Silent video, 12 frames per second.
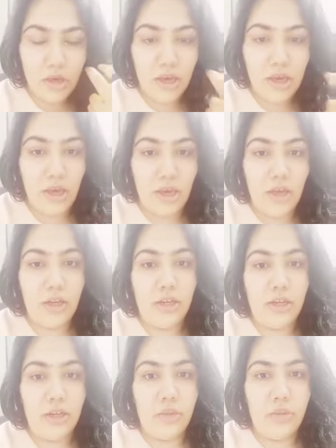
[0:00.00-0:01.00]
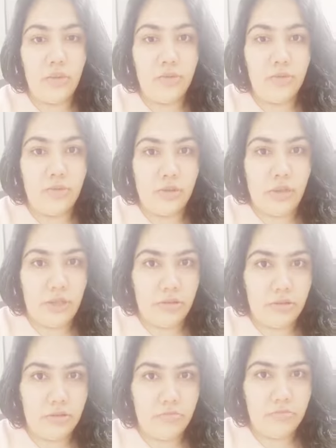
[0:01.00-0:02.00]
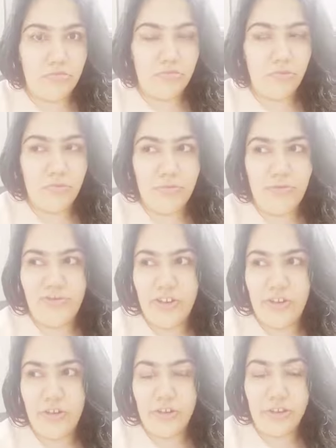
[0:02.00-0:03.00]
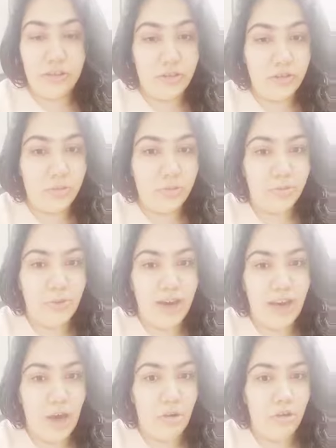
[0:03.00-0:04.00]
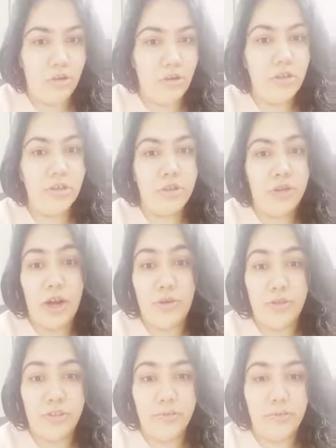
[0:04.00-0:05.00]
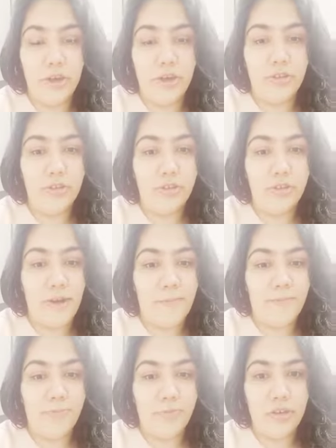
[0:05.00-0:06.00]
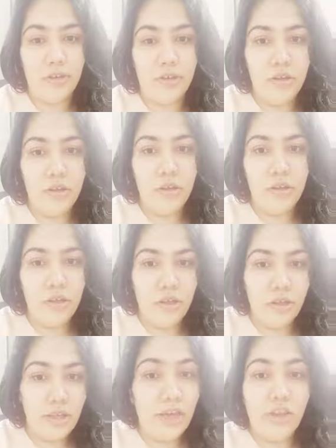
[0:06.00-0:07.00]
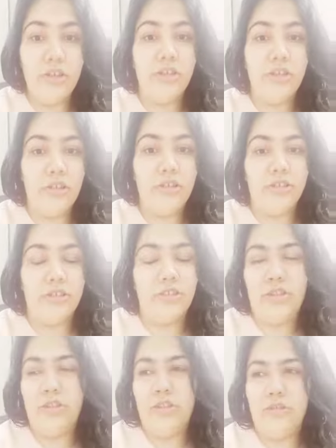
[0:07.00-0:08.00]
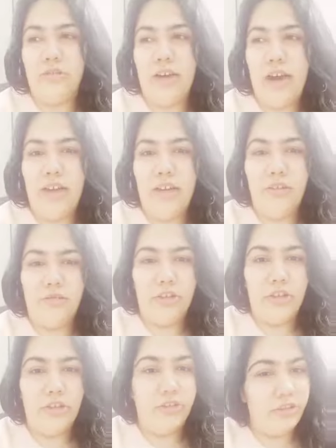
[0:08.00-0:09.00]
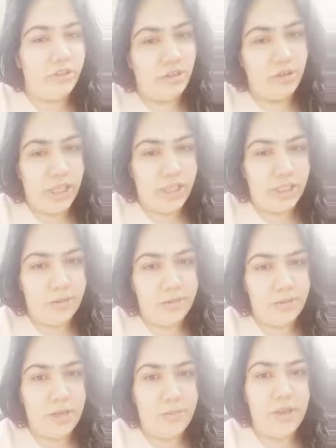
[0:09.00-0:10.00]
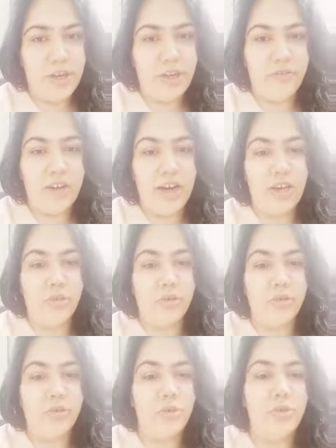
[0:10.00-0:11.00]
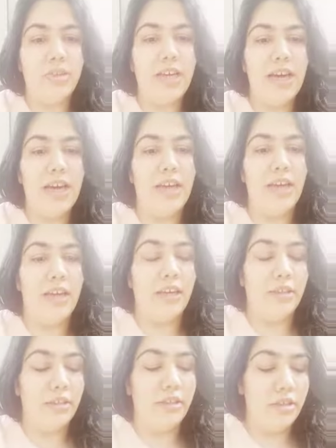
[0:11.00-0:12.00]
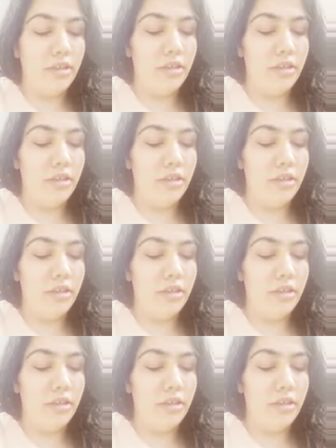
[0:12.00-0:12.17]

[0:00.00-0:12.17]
and it, like, whether it's by how it looks or how it smells, yeah, you can tell it's there, and I generally don't like stepping out of the house with that. And